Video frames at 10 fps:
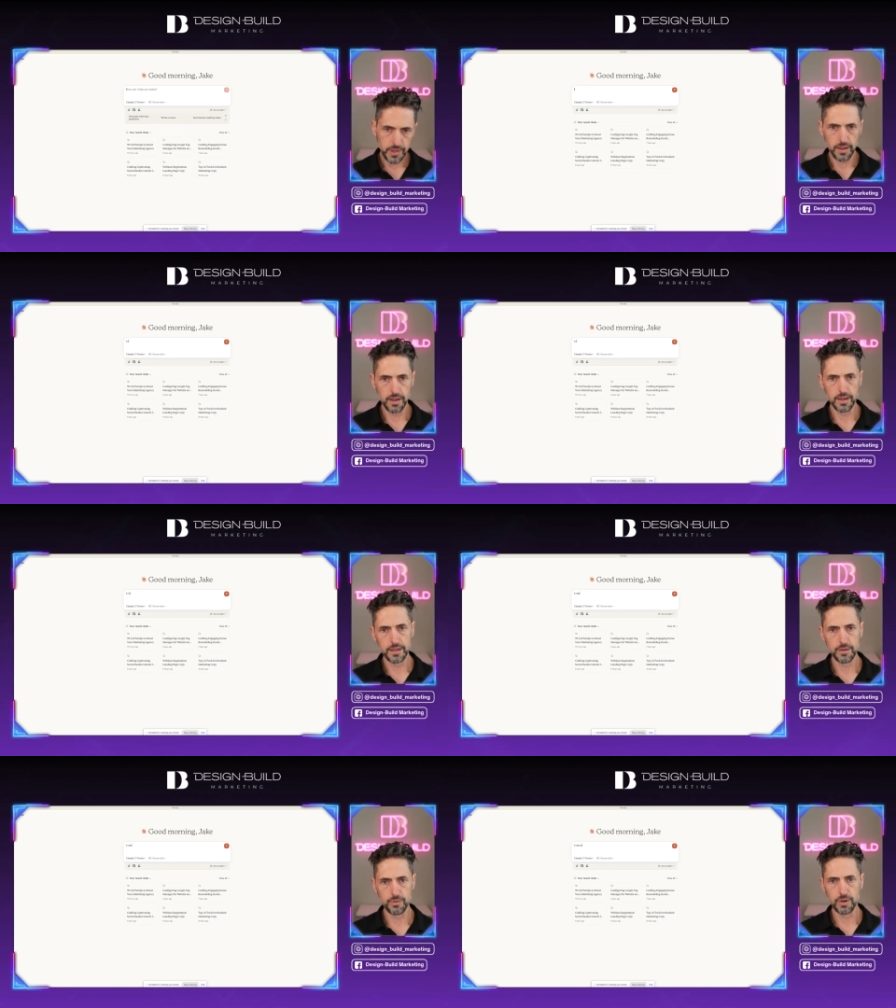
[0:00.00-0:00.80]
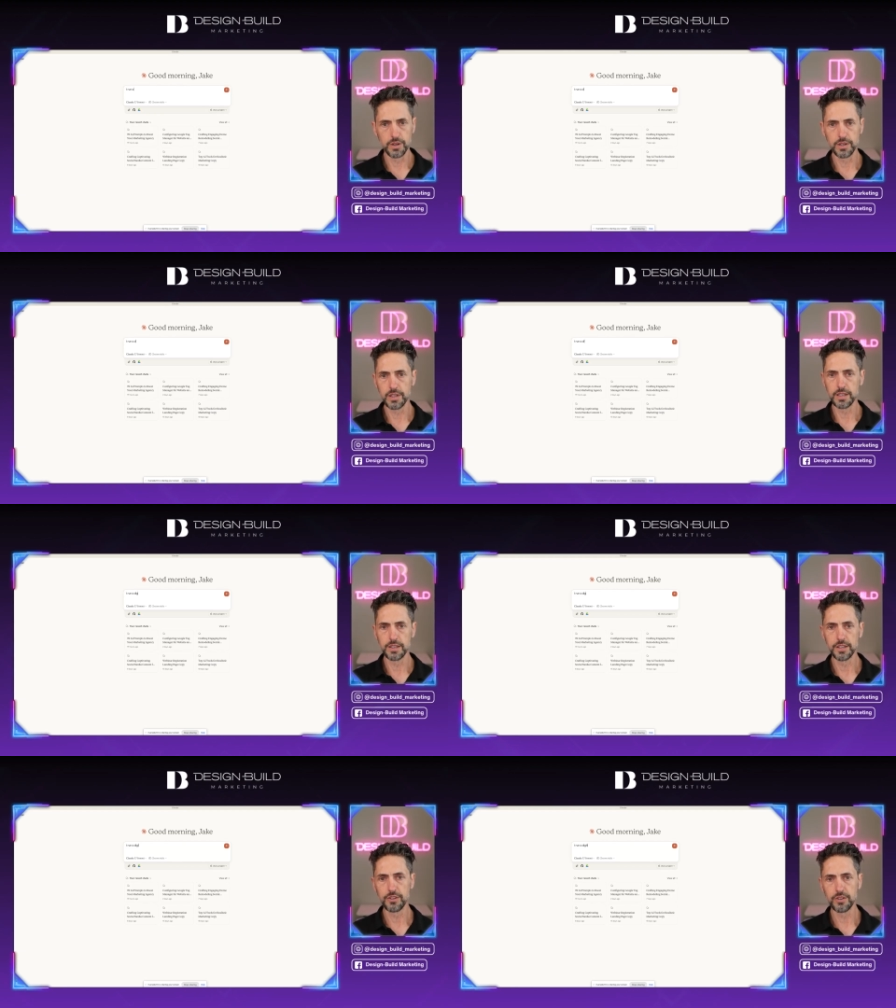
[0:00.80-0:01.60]
I run a
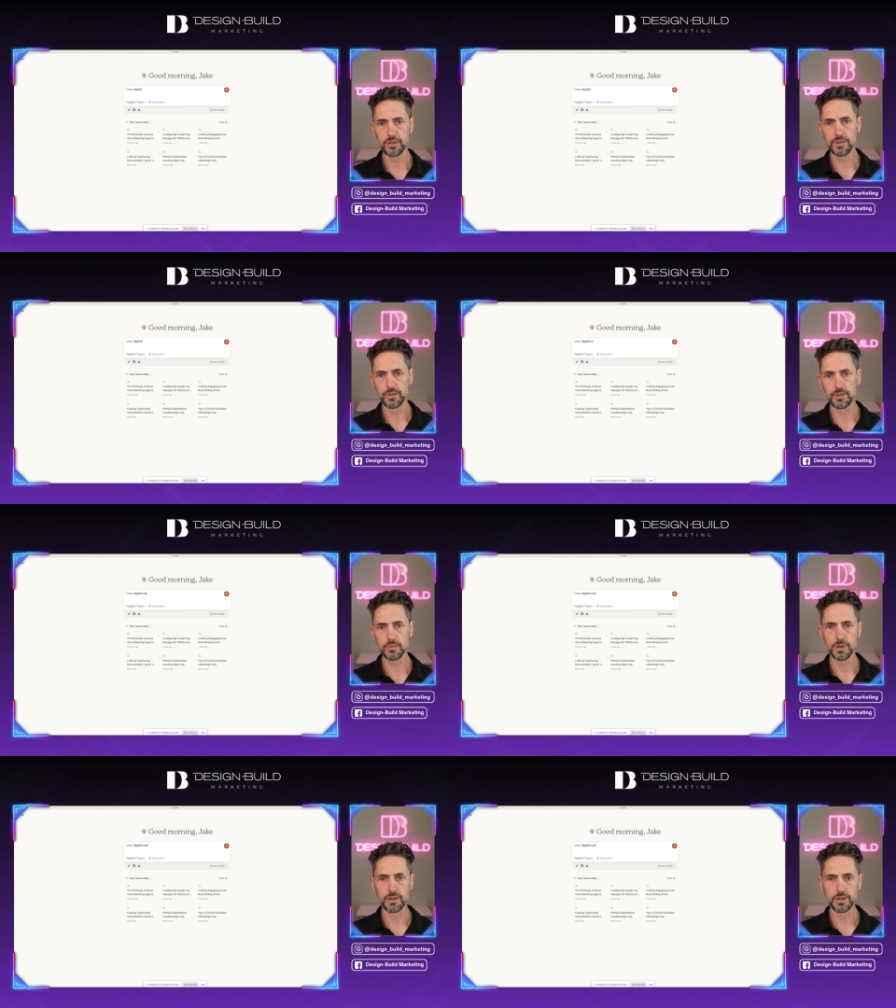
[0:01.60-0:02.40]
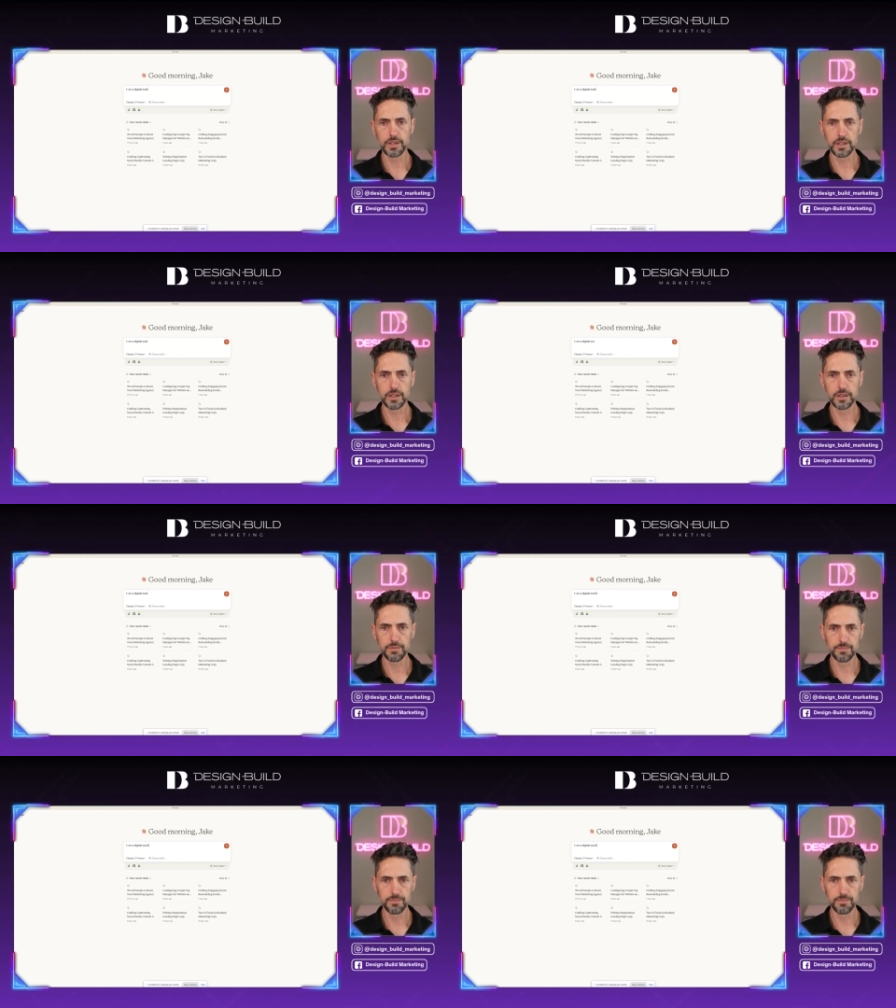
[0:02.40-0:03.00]
digital marketing